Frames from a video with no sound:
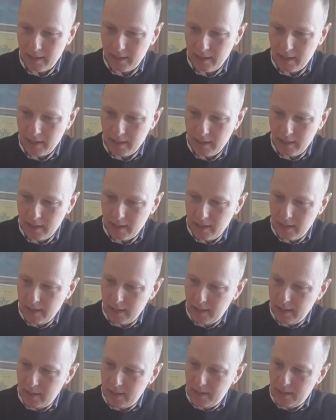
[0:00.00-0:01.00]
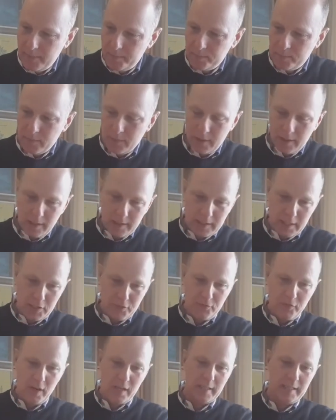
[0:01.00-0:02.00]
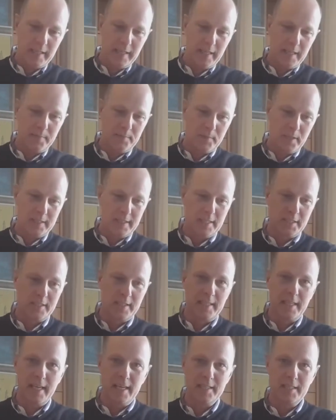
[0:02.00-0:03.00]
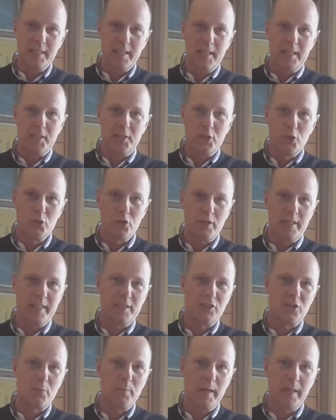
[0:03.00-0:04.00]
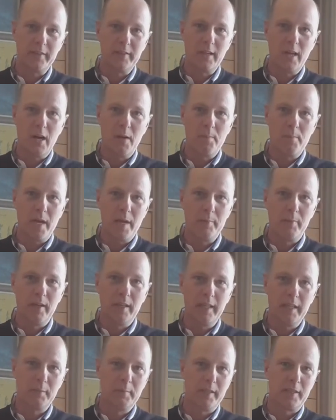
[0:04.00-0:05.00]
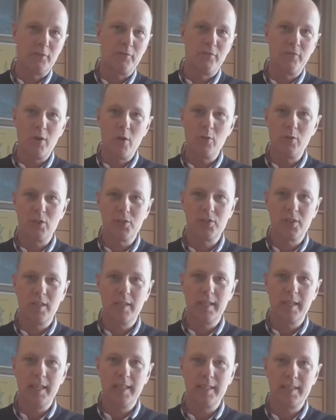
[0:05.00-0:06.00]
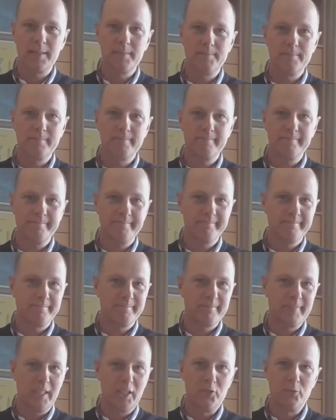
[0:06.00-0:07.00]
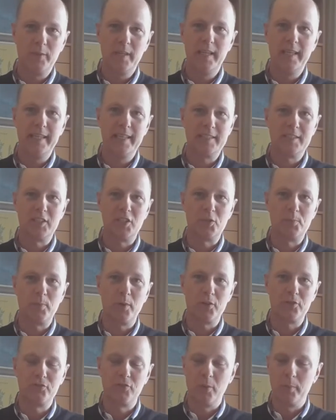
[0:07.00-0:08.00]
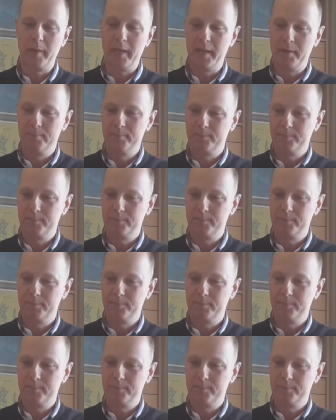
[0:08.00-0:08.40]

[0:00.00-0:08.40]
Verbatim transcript: It is funky, it is jazzy, usually instrumental, maybe a little bit of vocals on it. It really hits the spot for me.